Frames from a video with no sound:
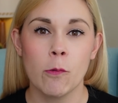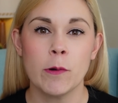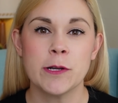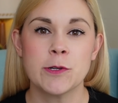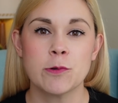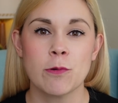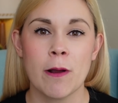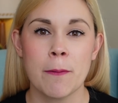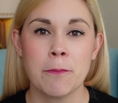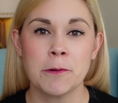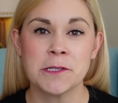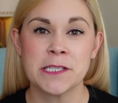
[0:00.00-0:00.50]

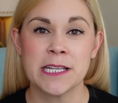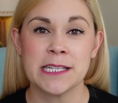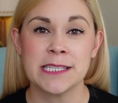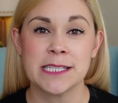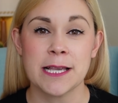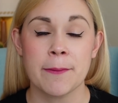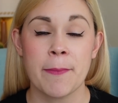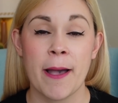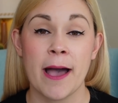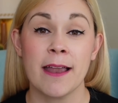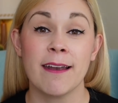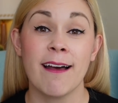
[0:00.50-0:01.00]
which represents
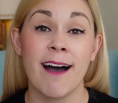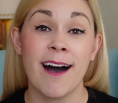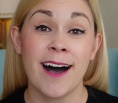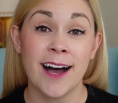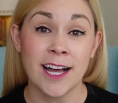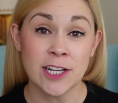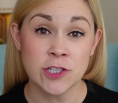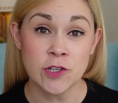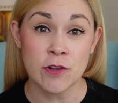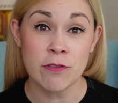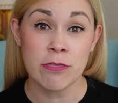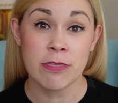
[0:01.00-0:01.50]
about
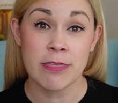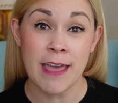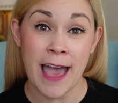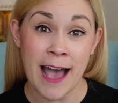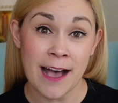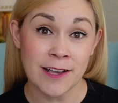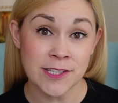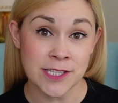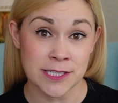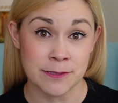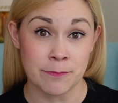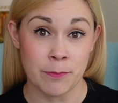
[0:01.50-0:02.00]

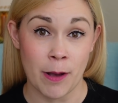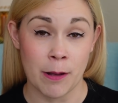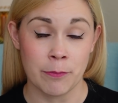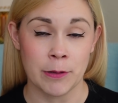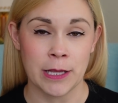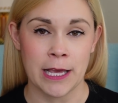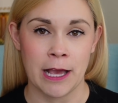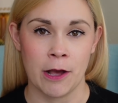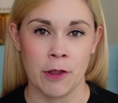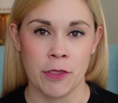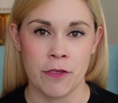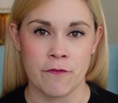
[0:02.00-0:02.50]
100,000
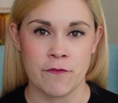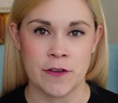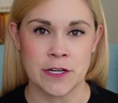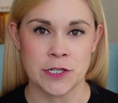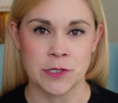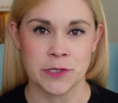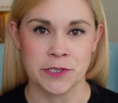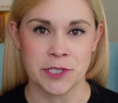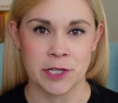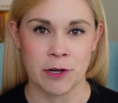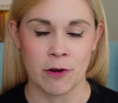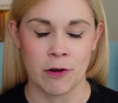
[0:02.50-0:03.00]
public health
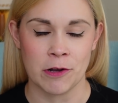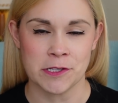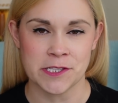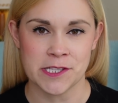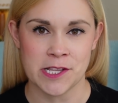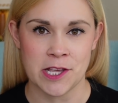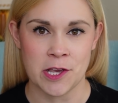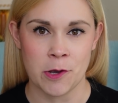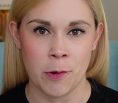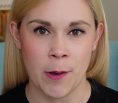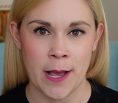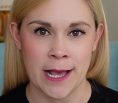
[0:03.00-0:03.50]
officials across
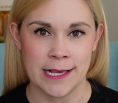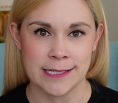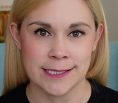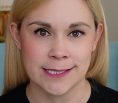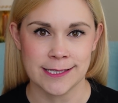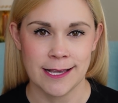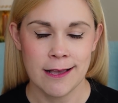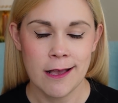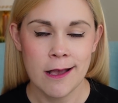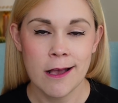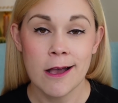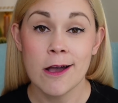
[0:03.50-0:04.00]
the
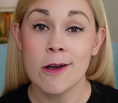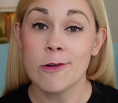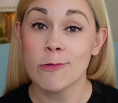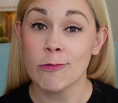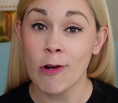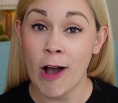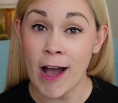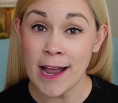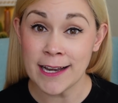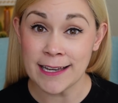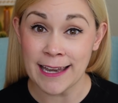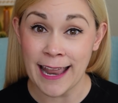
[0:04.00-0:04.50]
US.
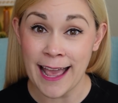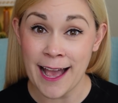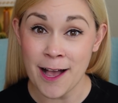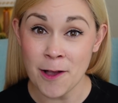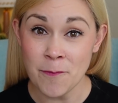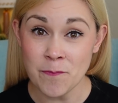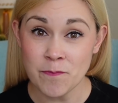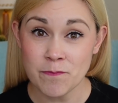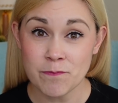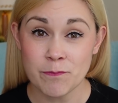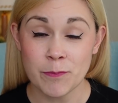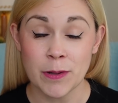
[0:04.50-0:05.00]
Right
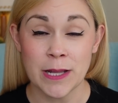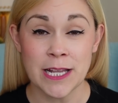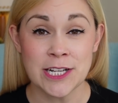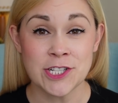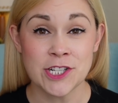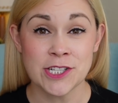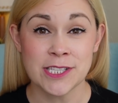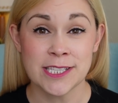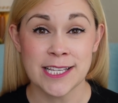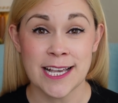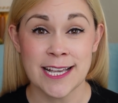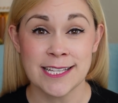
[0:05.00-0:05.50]
now,
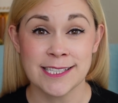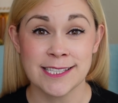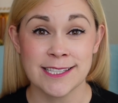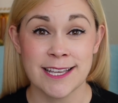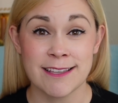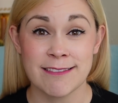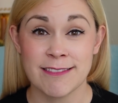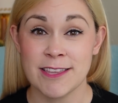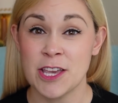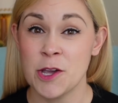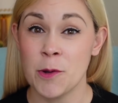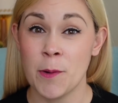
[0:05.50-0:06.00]
Plescia says
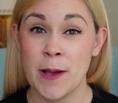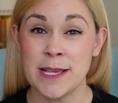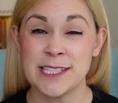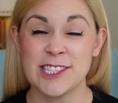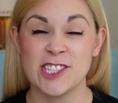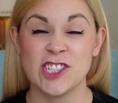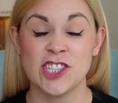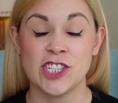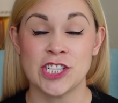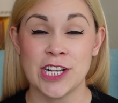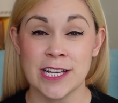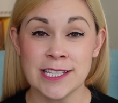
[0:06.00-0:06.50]
that the
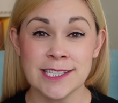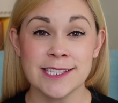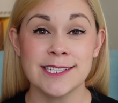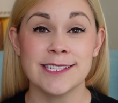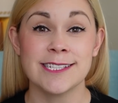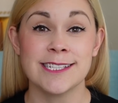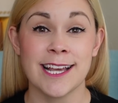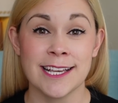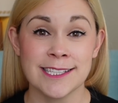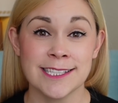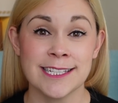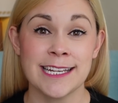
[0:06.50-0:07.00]
US
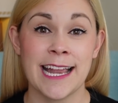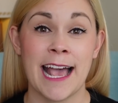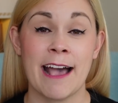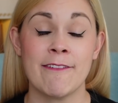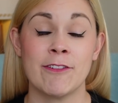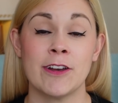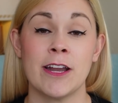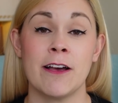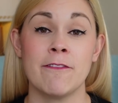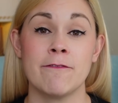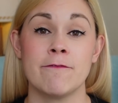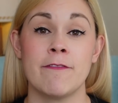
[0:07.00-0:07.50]
just doesn't
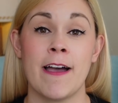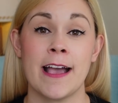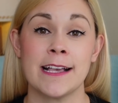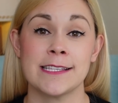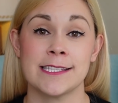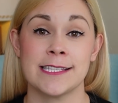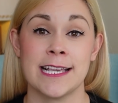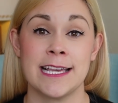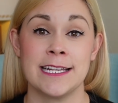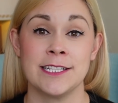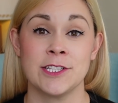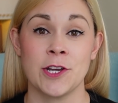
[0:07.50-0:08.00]
have enough
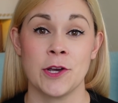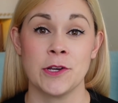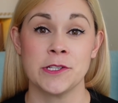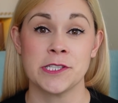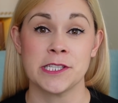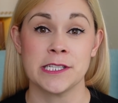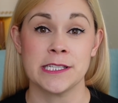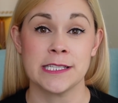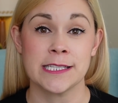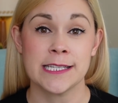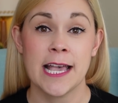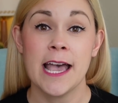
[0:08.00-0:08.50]
vaccine
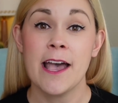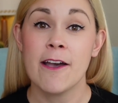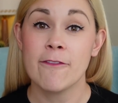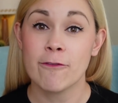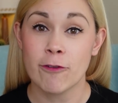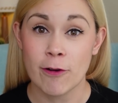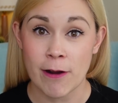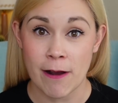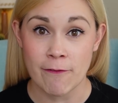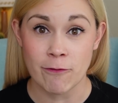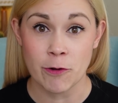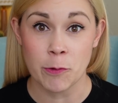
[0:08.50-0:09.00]
doses
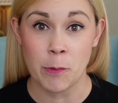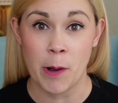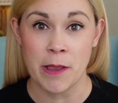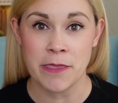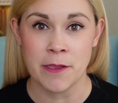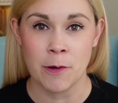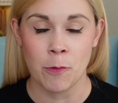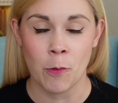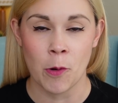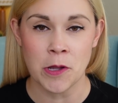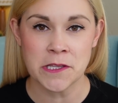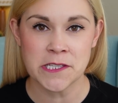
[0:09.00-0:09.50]
for everyone
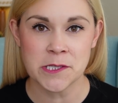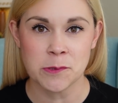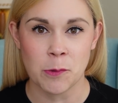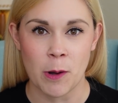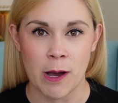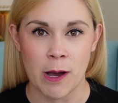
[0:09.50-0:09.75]
that wants